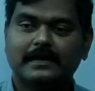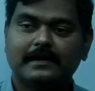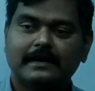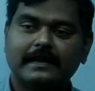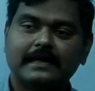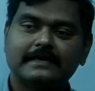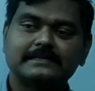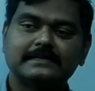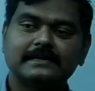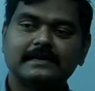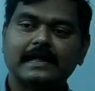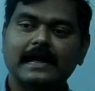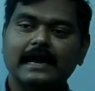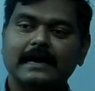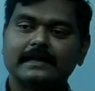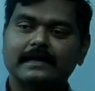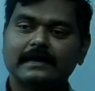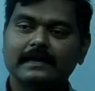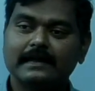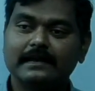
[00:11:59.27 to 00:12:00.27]
Next,
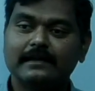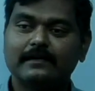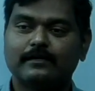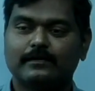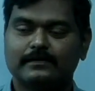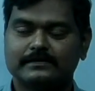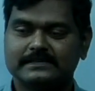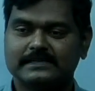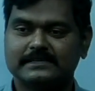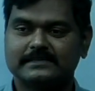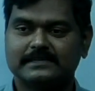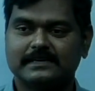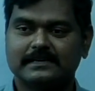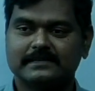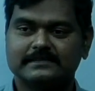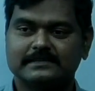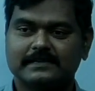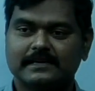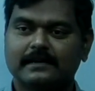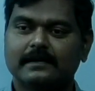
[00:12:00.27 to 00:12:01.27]
data
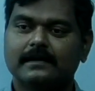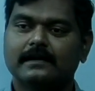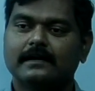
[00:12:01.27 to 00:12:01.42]
inconsistency.